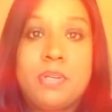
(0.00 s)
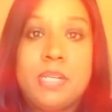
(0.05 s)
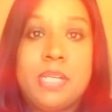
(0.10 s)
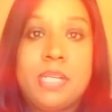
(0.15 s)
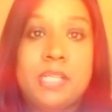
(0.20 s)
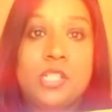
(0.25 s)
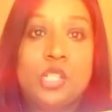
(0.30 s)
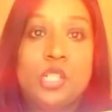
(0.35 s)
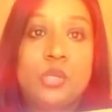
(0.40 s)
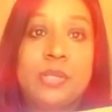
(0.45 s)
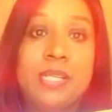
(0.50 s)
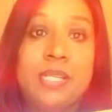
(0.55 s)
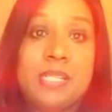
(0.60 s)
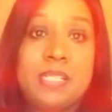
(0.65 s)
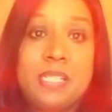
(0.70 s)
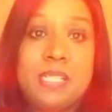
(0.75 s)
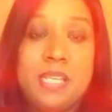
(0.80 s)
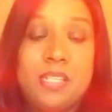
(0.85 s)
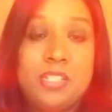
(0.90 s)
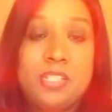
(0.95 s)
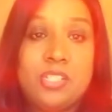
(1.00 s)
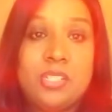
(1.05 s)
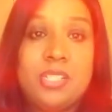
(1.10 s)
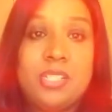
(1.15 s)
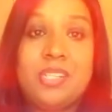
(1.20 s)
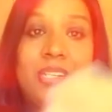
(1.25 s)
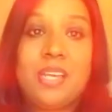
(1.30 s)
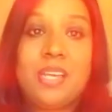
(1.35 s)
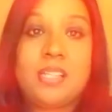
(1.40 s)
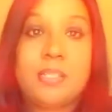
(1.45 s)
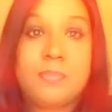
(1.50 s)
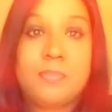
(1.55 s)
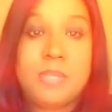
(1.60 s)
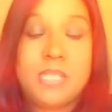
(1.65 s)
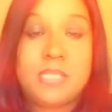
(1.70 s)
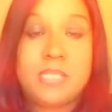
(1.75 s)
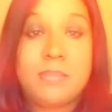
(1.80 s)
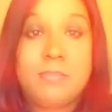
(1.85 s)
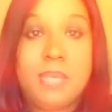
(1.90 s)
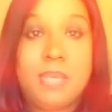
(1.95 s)
it's your intention, not the
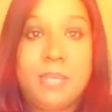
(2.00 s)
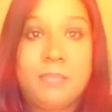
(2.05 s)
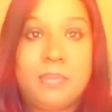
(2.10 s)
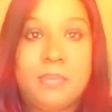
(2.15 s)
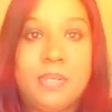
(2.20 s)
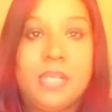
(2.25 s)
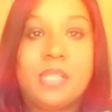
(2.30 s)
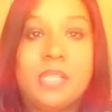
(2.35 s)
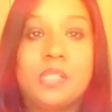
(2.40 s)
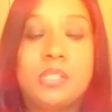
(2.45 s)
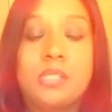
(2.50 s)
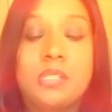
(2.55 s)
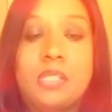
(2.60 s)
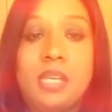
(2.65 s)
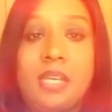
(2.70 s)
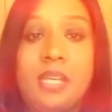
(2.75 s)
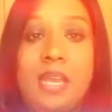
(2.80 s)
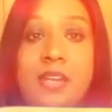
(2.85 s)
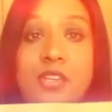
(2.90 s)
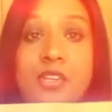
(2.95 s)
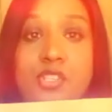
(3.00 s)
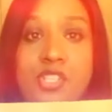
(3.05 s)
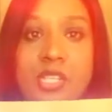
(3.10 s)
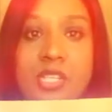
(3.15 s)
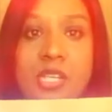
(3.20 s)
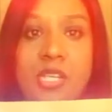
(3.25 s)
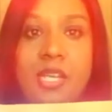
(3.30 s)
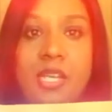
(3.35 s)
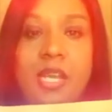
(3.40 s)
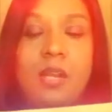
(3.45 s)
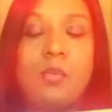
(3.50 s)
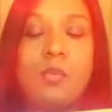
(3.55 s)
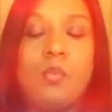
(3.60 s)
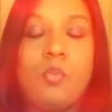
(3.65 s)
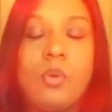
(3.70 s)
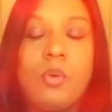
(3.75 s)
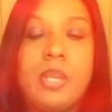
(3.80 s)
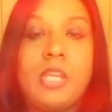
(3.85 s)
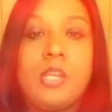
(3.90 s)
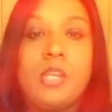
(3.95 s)
piece of paper. It's the energy and
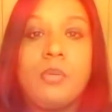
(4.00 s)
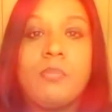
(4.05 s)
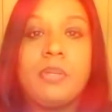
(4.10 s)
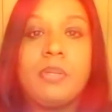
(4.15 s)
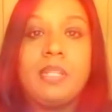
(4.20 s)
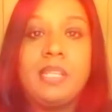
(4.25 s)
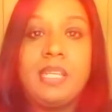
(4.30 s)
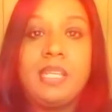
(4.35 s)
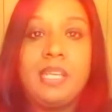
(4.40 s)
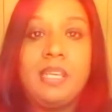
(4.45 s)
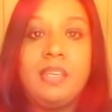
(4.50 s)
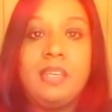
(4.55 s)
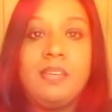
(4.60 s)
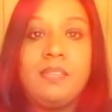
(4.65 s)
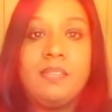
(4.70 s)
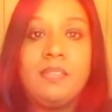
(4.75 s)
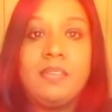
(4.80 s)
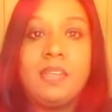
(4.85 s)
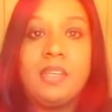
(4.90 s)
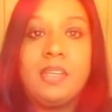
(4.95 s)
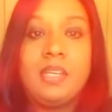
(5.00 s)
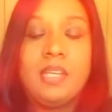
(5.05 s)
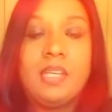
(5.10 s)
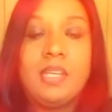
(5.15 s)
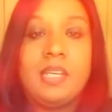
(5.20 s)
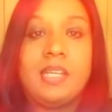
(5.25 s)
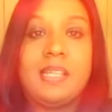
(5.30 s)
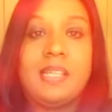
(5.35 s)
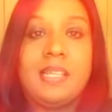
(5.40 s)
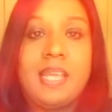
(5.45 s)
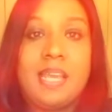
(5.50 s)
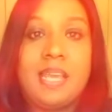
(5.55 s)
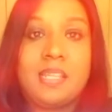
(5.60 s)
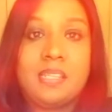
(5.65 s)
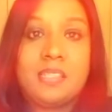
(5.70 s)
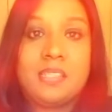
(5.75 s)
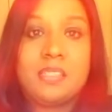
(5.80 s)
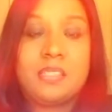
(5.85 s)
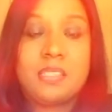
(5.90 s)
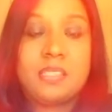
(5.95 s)
what you believe
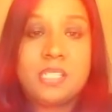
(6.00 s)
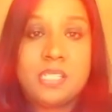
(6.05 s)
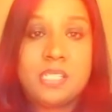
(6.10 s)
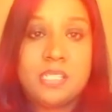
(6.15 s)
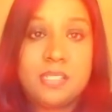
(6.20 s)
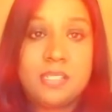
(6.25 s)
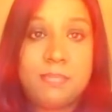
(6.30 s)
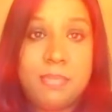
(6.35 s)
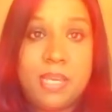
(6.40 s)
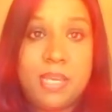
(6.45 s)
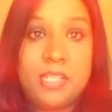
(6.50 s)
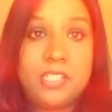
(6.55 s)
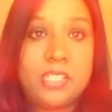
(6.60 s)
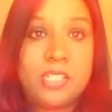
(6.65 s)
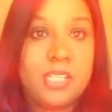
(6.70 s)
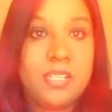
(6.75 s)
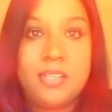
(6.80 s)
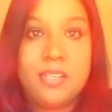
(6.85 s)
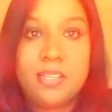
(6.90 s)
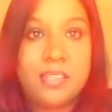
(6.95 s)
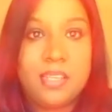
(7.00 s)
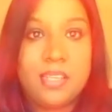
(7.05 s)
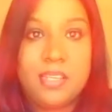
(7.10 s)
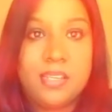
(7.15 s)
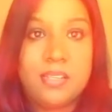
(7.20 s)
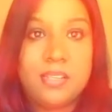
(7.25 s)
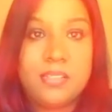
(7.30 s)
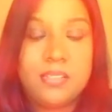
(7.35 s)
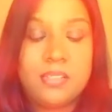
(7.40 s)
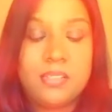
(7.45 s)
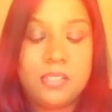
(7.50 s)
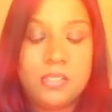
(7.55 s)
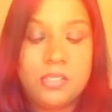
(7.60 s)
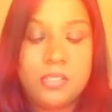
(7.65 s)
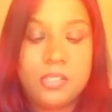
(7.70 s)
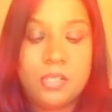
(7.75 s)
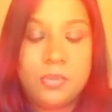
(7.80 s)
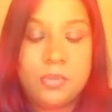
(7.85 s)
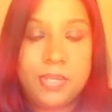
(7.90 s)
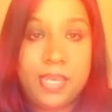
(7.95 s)
that does the magic and nothing else.
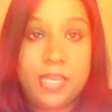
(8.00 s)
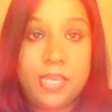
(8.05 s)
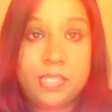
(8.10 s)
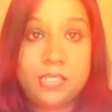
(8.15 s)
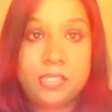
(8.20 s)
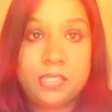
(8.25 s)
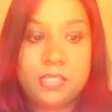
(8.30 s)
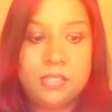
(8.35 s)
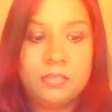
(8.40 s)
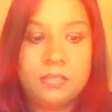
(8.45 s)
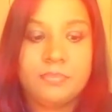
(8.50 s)
So yes.